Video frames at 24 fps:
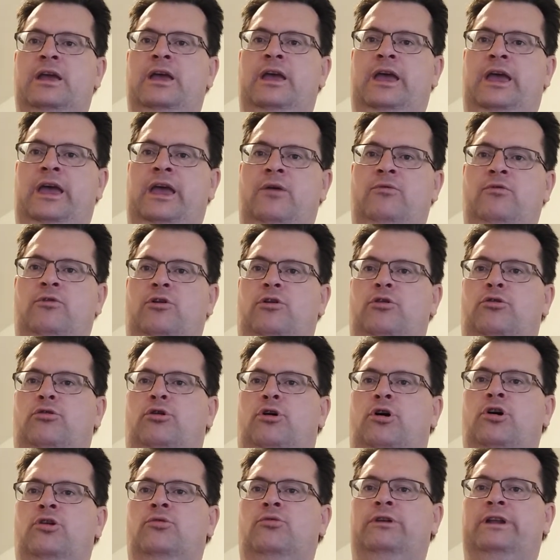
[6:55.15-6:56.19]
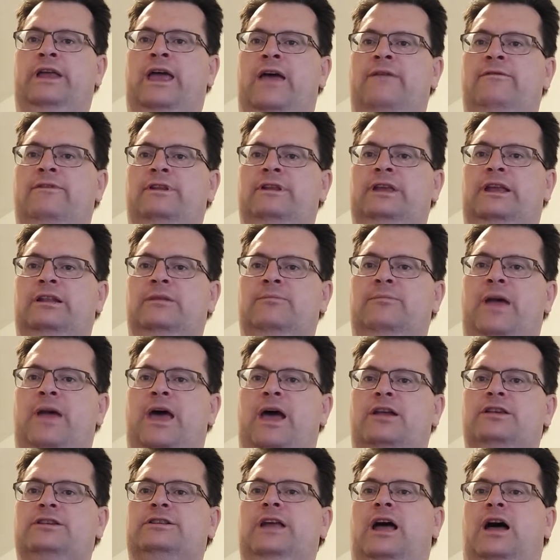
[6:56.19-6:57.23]
and or, or would have it in the
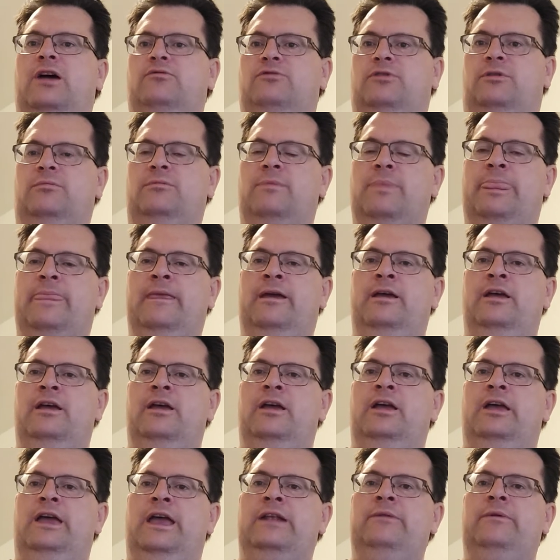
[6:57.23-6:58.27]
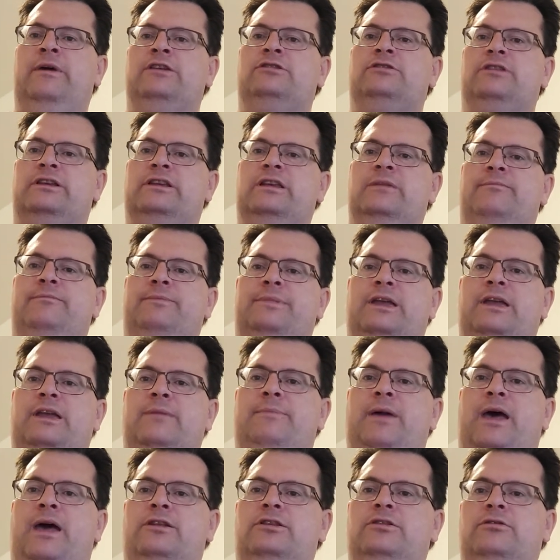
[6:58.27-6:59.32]
back stock room. Anyways, let's get, get
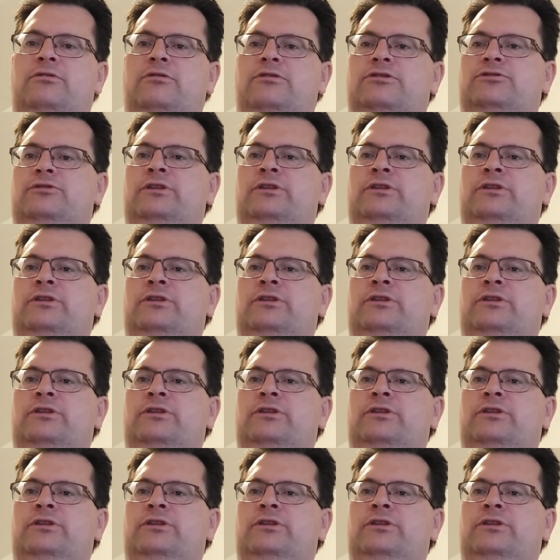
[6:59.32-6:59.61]
back to it.